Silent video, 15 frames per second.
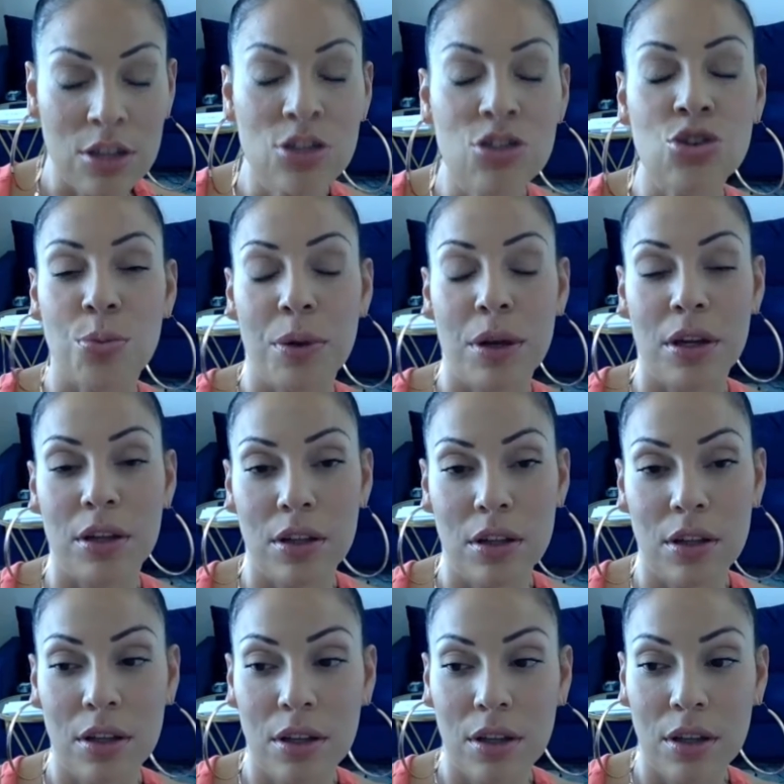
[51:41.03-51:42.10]
instrument
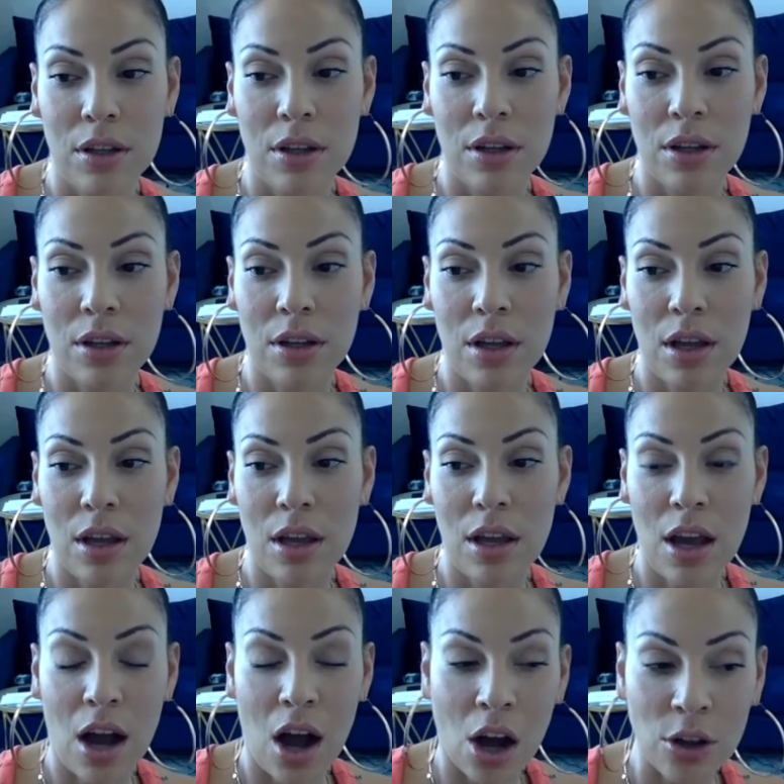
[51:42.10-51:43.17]

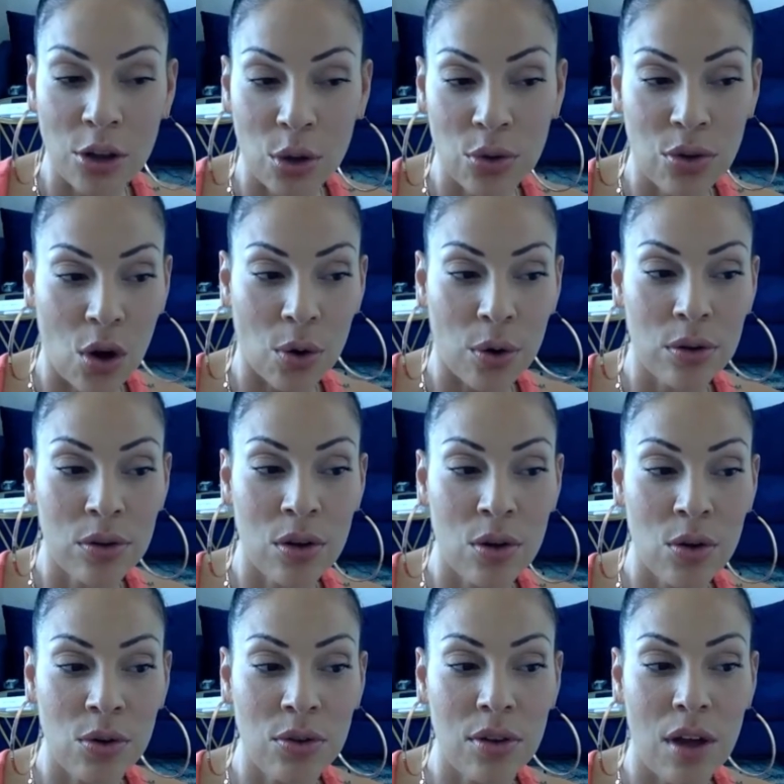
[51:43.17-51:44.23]
on those
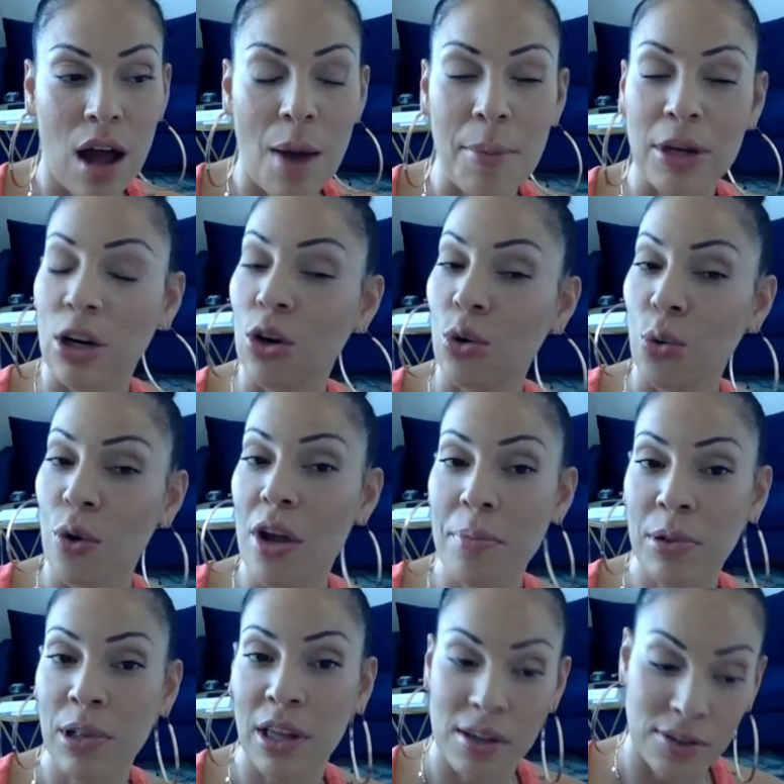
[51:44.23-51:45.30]
Auratones, I'm in a
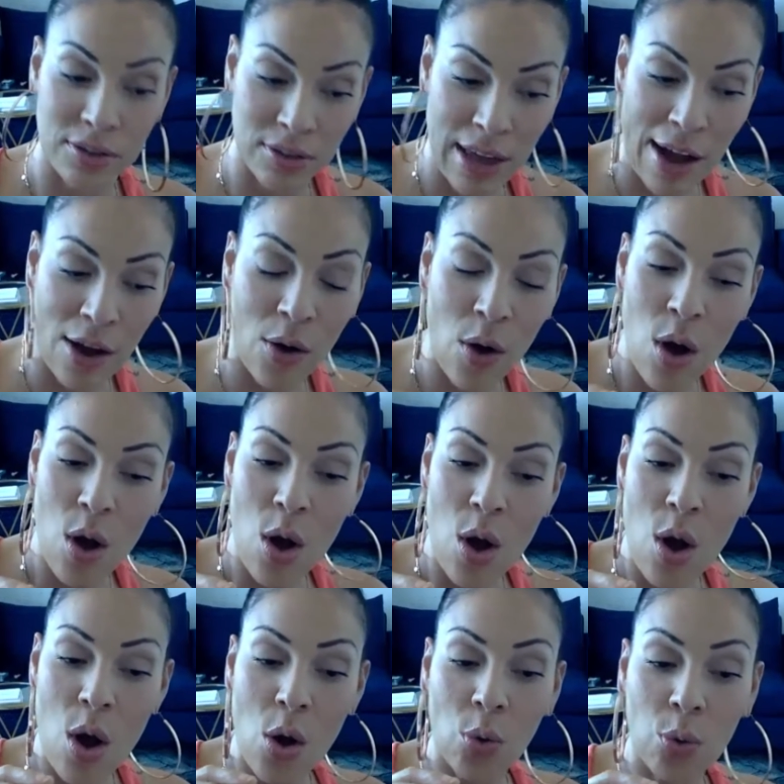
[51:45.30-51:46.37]
great place. Now,
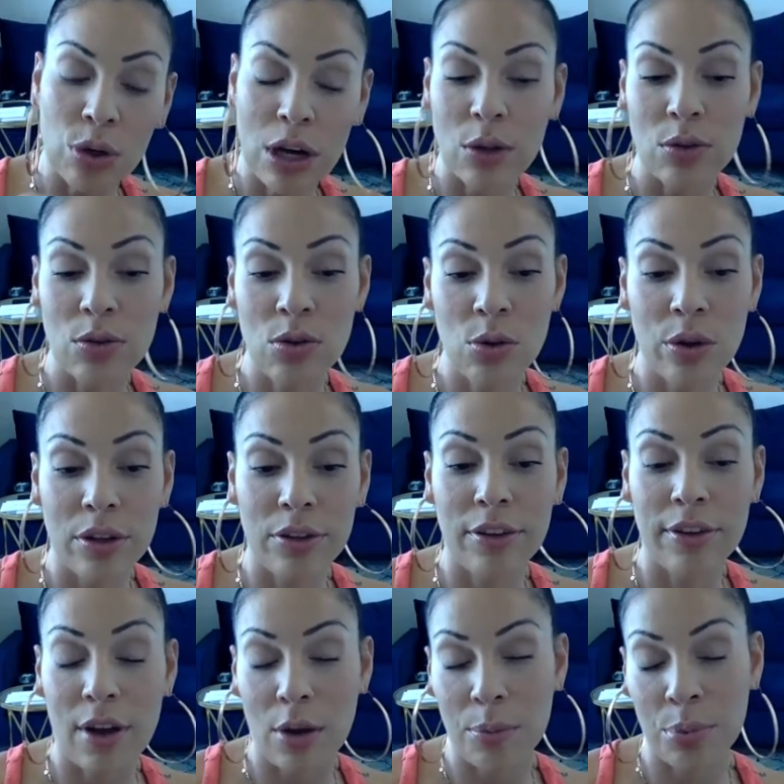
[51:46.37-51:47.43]
what I'll do
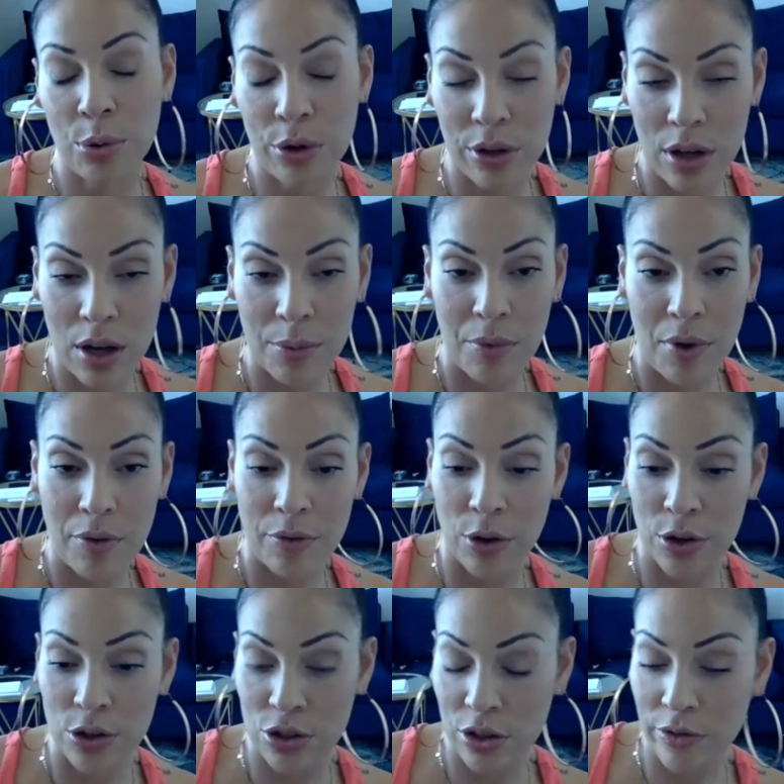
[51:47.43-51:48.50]
is I'll print a
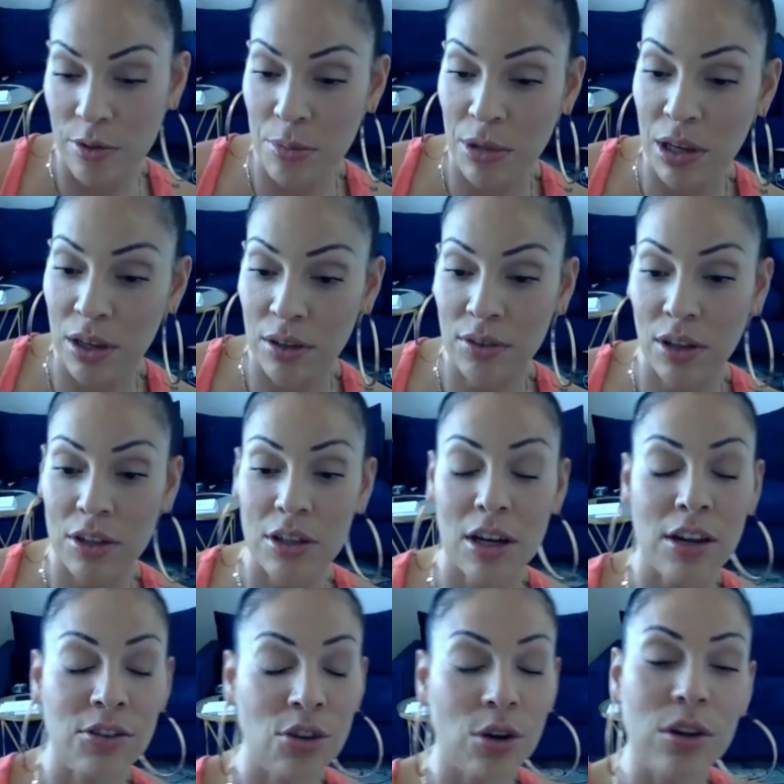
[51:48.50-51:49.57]
version of the mix, and
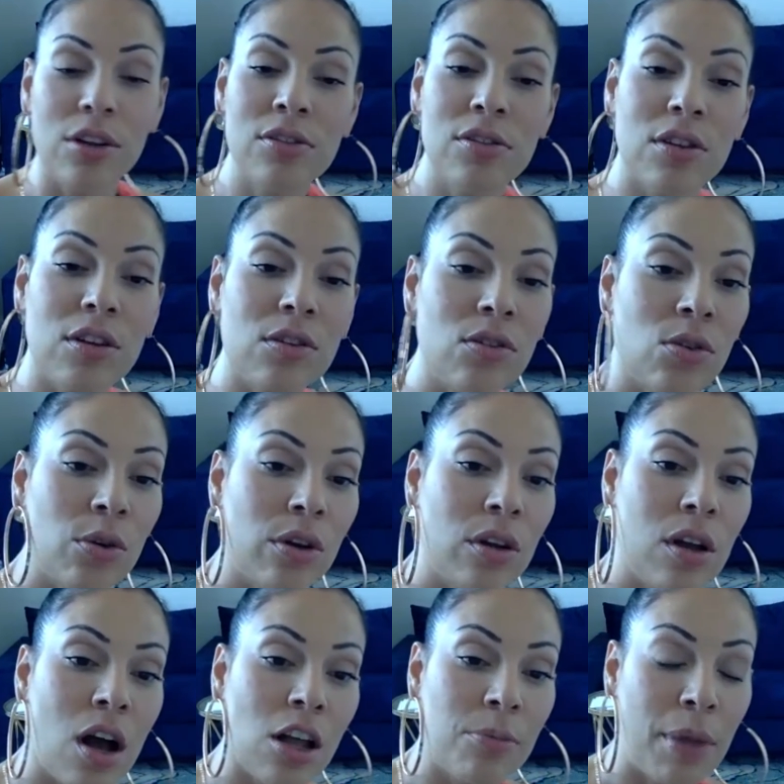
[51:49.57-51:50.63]
then I start listening to
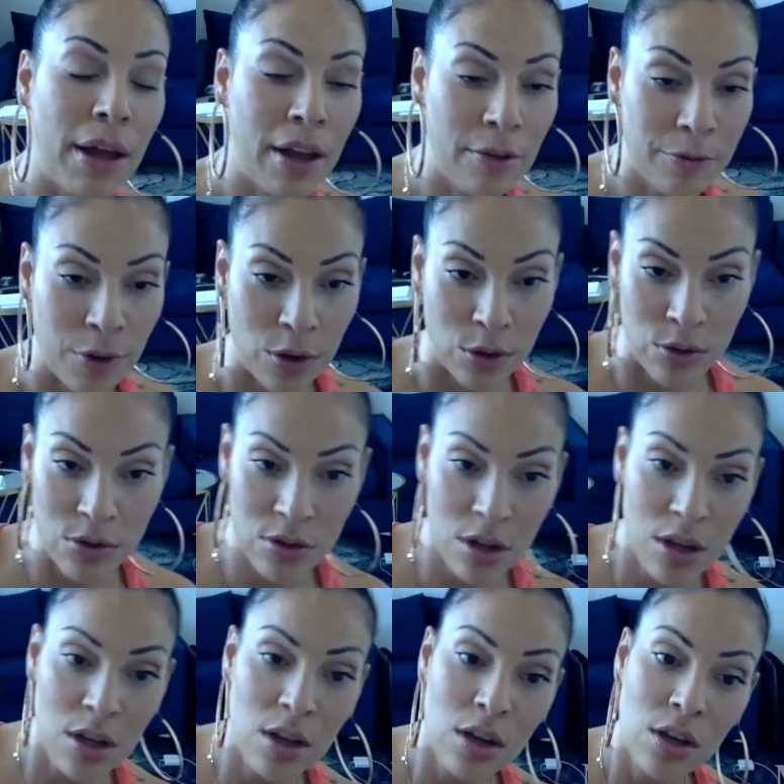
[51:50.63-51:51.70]
it on my
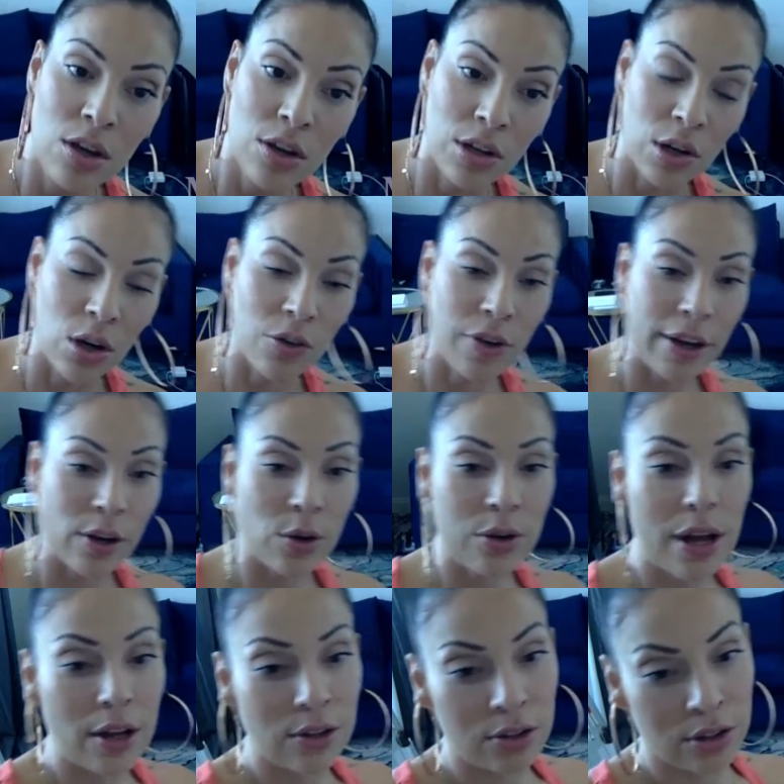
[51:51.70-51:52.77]
headphones. If I
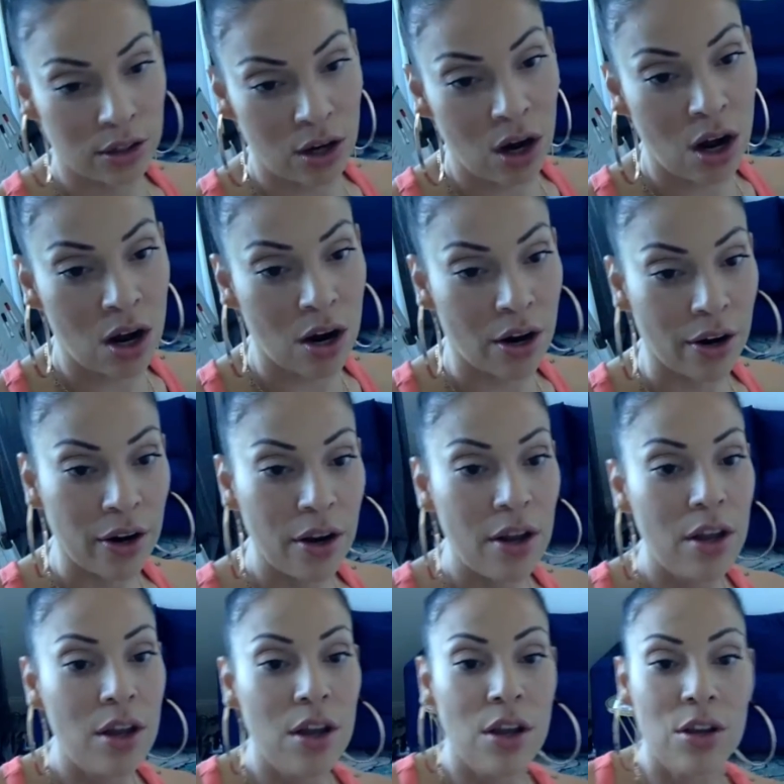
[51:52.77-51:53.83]
go down to the car,
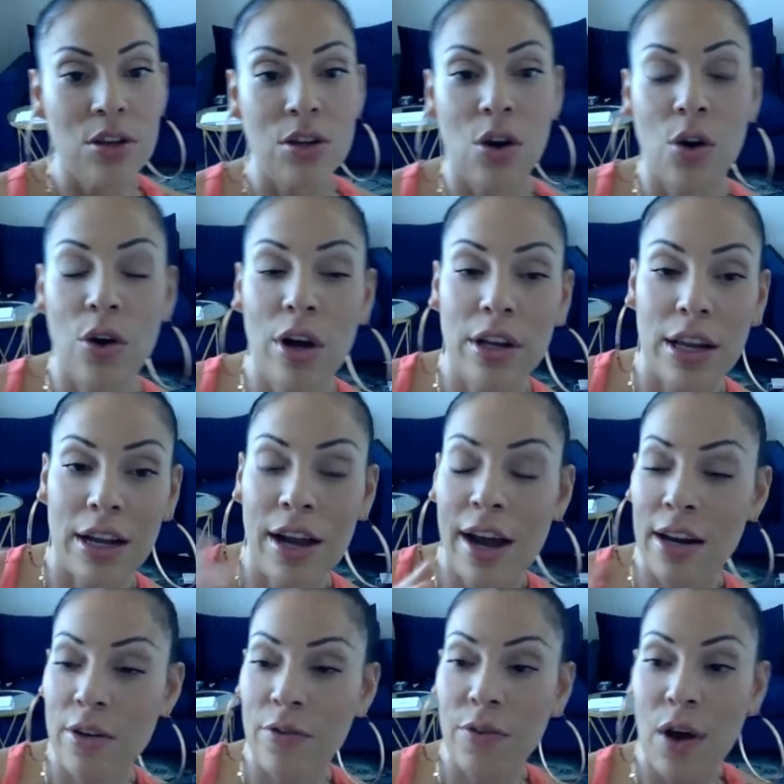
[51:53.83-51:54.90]
and I
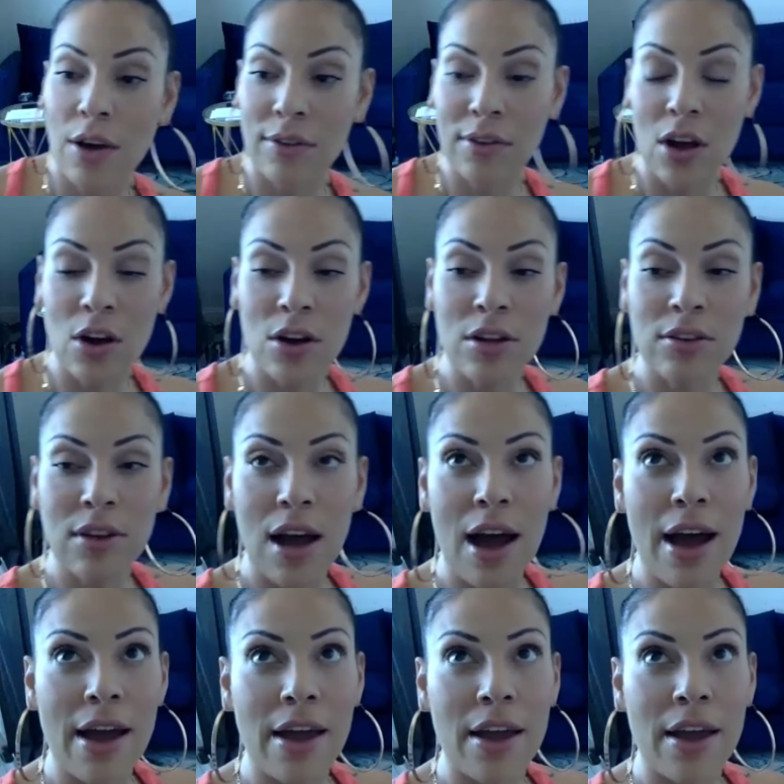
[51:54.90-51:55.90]
kind of, as long as